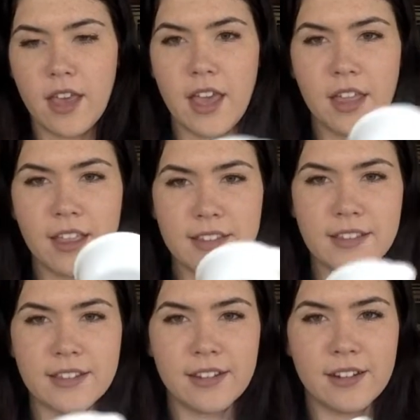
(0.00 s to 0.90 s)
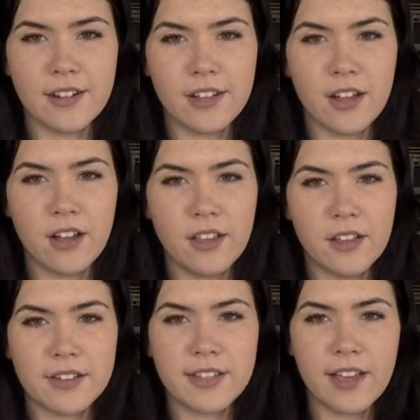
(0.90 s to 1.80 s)
And this is literally all it
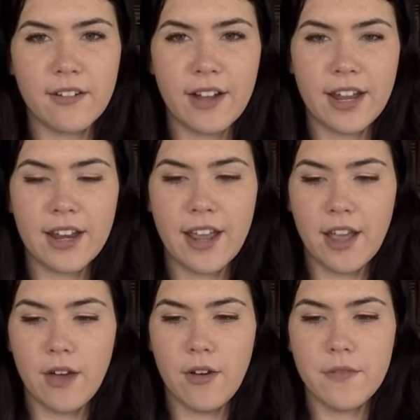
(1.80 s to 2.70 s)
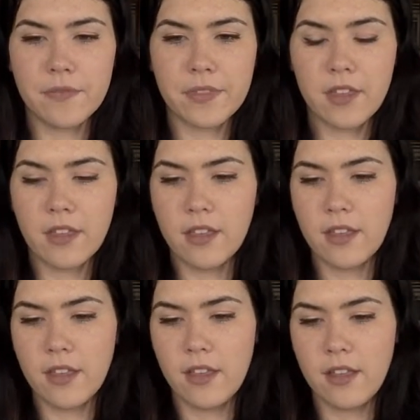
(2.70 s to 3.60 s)
looks like right now.
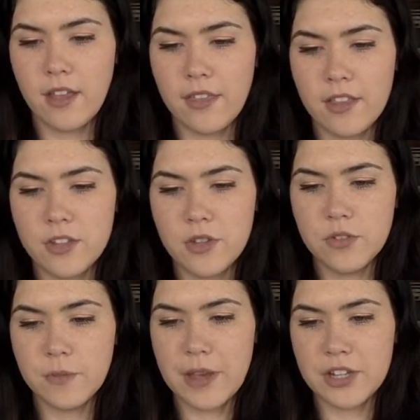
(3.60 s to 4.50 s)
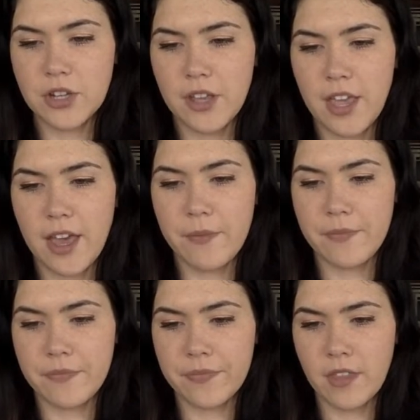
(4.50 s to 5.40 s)
Nothing too special yet.
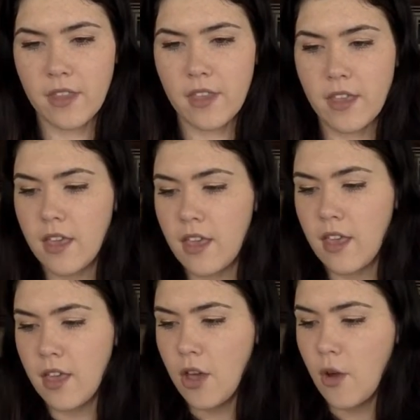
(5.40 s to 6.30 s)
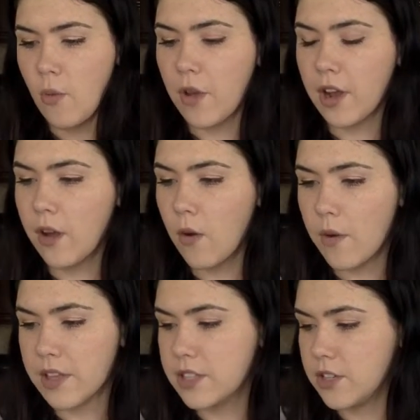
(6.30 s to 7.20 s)
We are
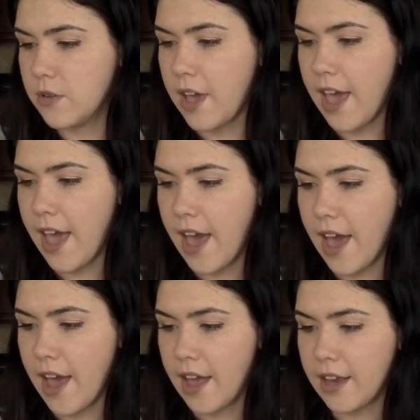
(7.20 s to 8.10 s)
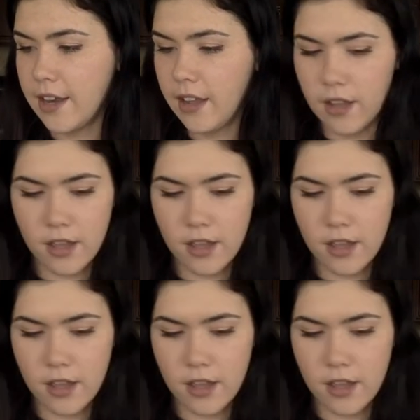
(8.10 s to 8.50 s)
going to add